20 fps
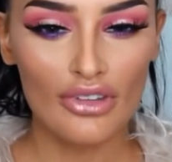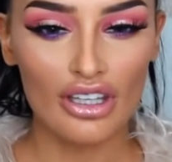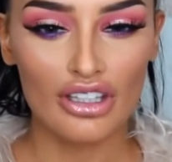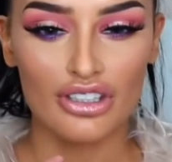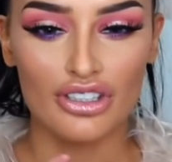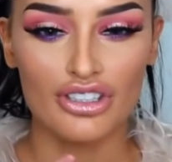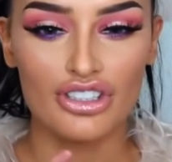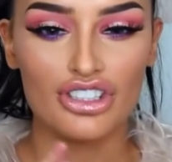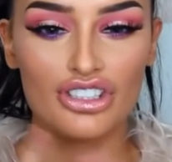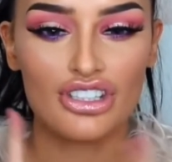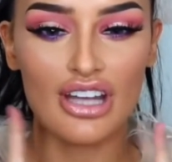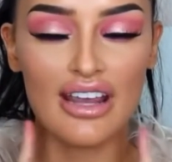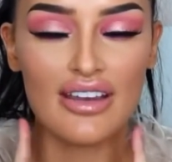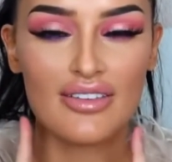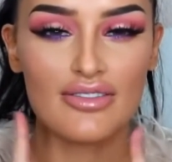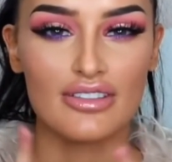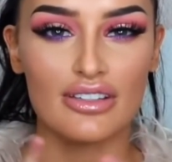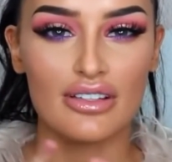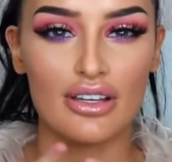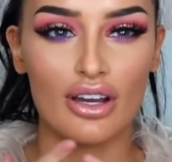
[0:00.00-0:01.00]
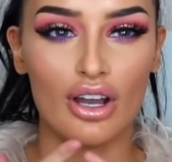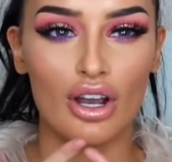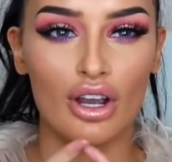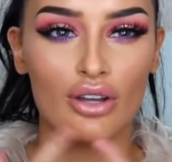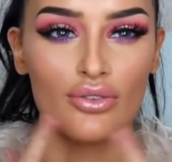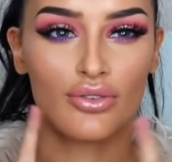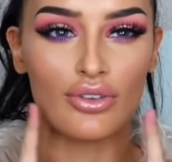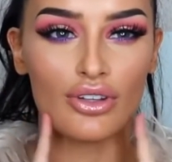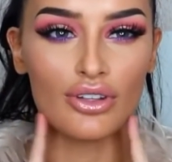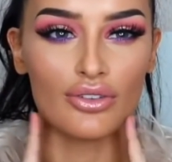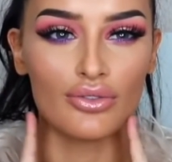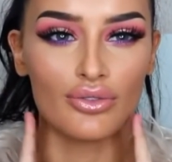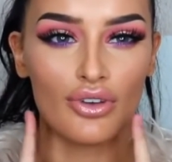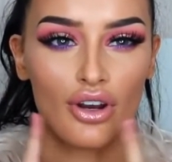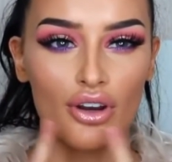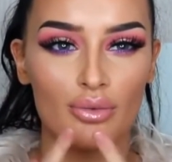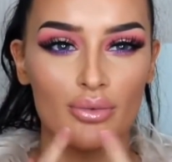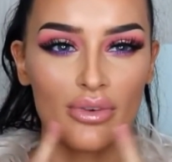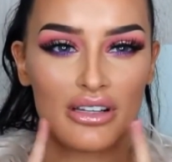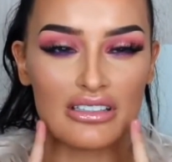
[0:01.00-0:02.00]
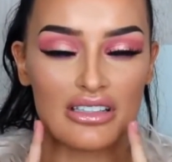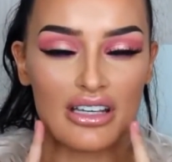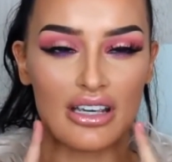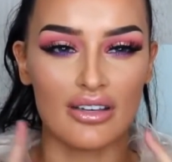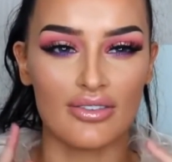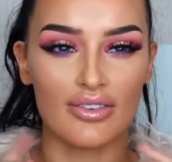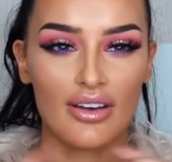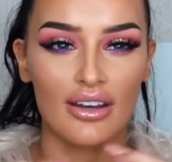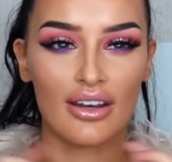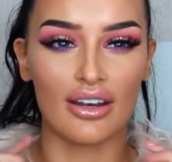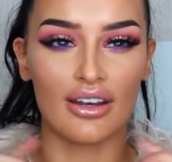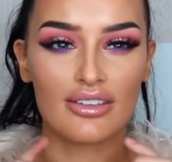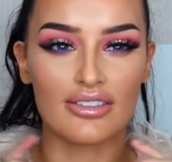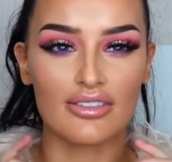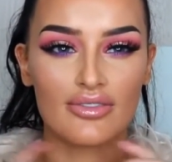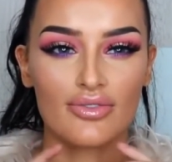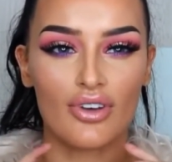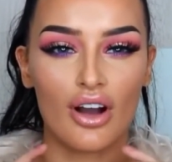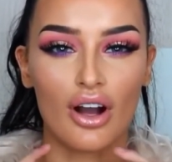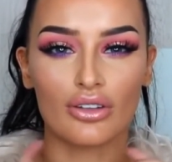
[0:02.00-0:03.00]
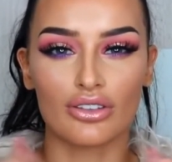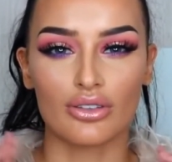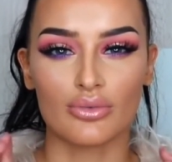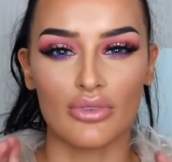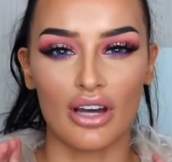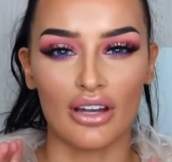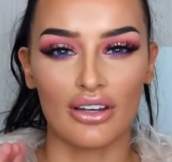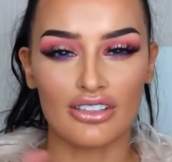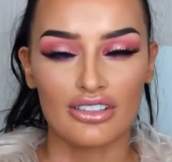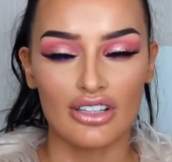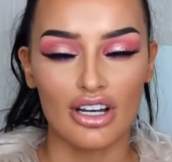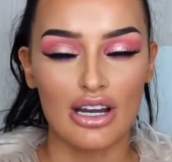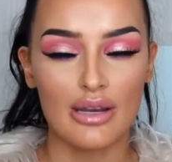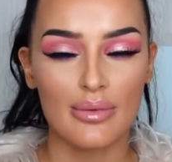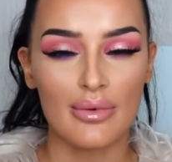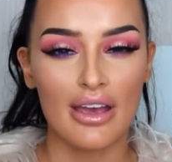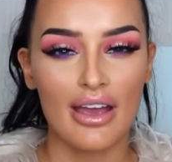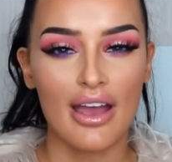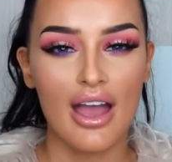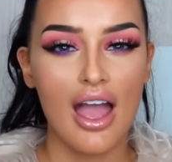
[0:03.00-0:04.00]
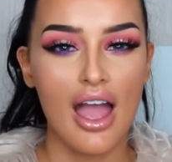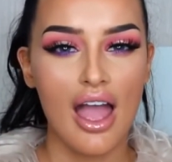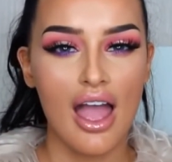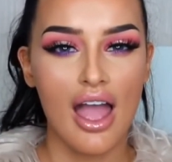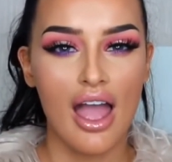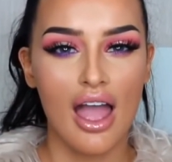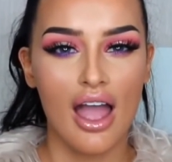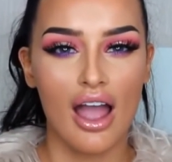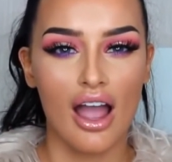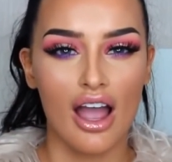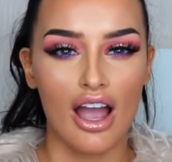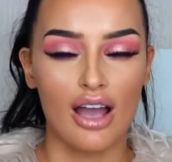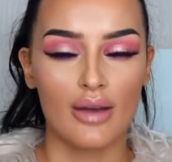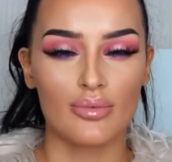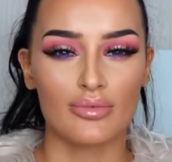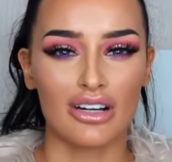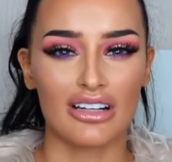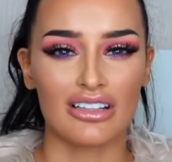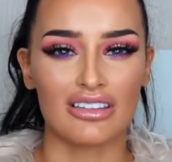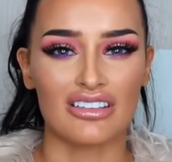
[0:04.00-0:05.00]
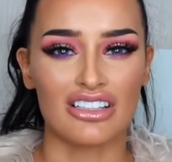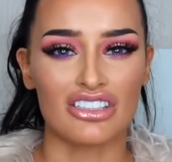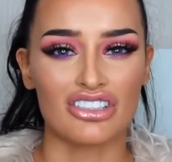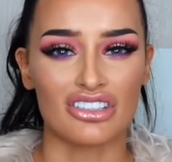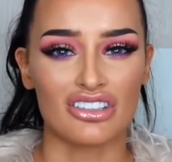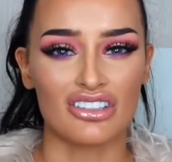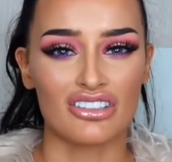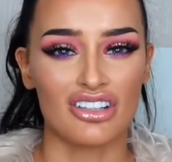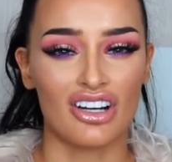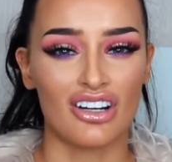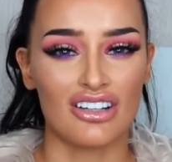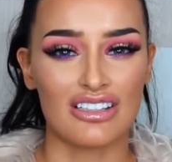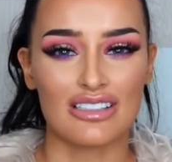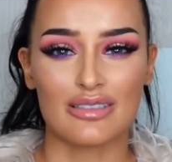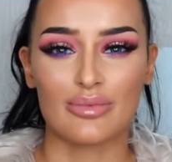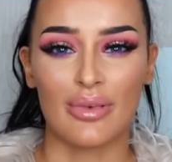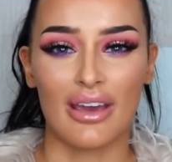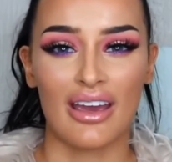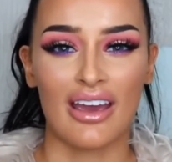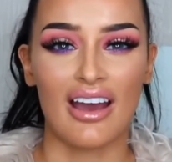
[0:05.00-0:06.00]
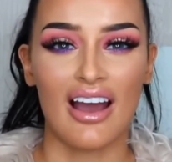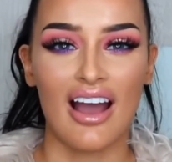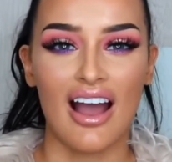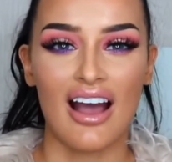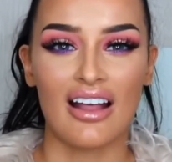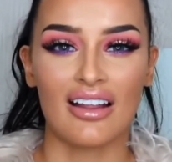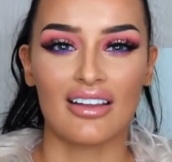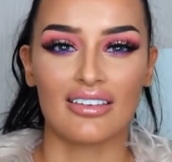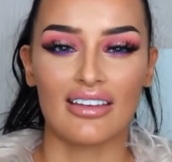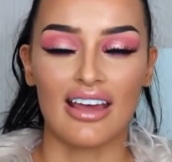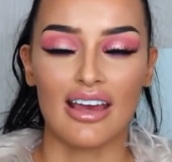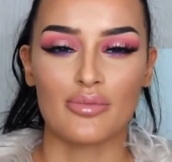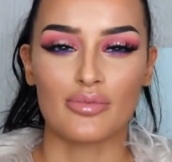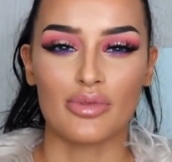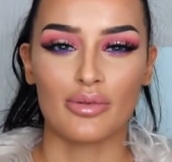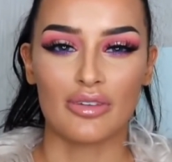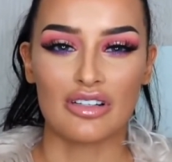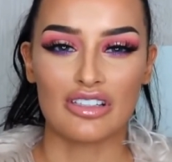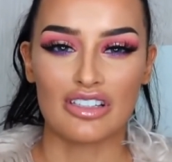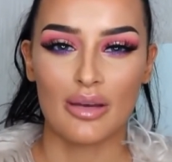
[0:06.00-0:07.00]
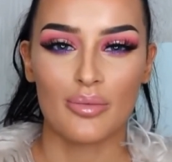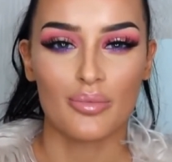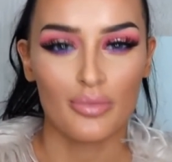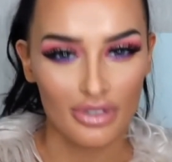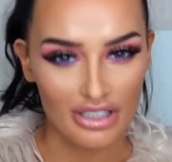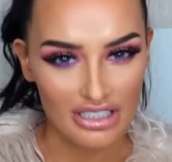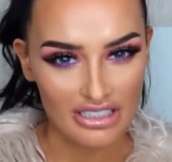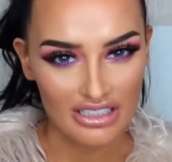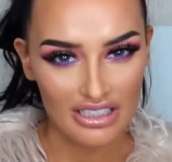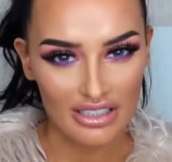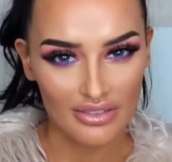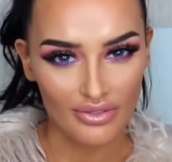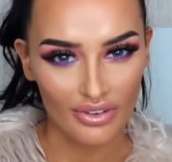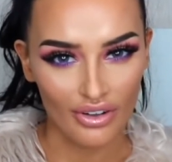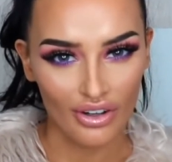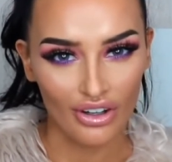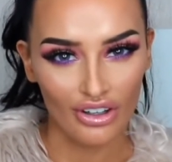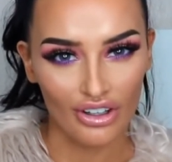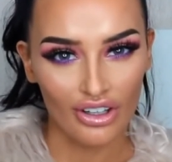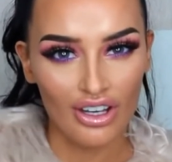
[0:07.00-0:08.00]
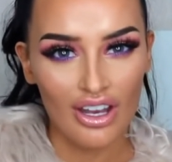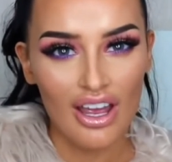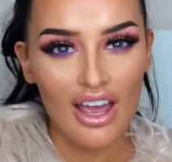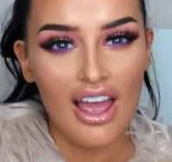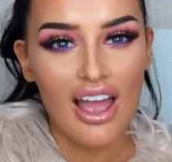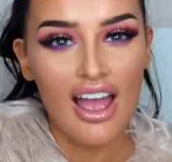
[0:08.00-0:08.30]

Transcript: They just shaved over the front of my teeth and then filed them down a tiny bit, like literally the tiniest bit, and then put my temporary teeth on.